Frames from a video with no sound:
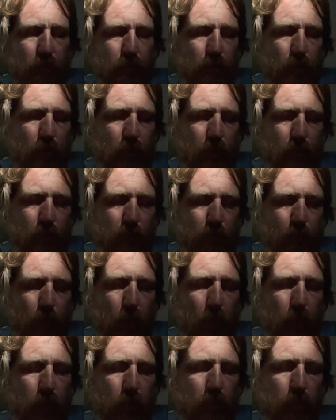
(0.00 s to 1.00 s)
trailhead
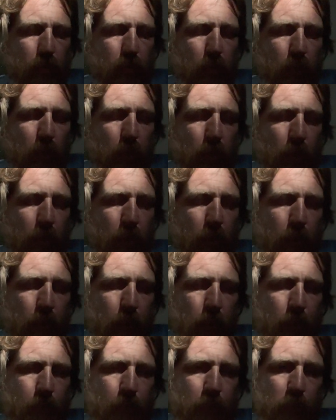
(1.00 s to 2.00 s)
tomorrow.
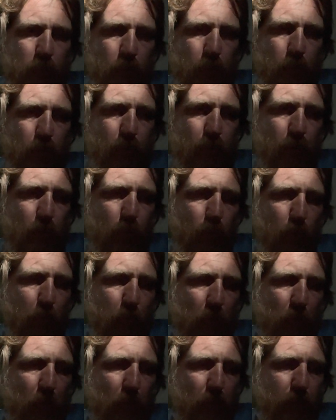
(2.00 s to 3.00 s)
So 31
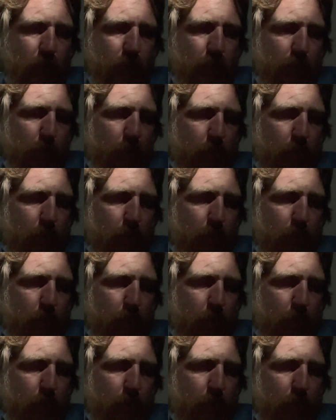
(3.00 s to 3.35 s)
miles.